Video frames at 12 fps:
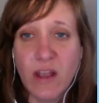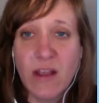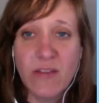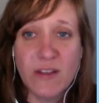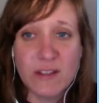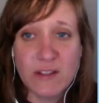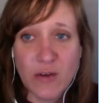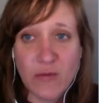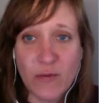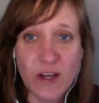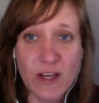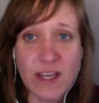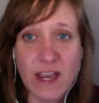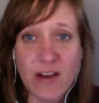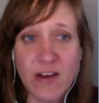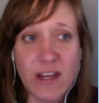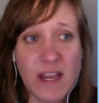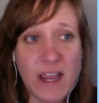this is our free
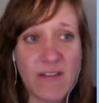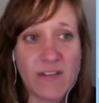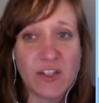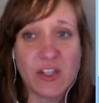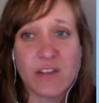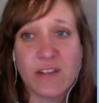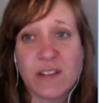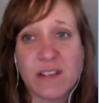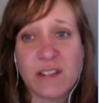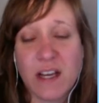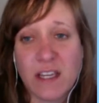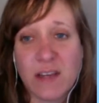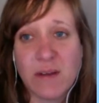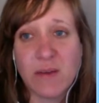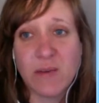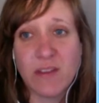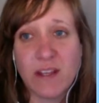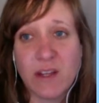account and I haven't shared this document
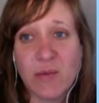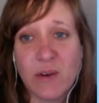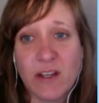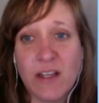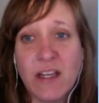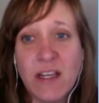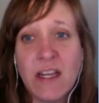with anyone.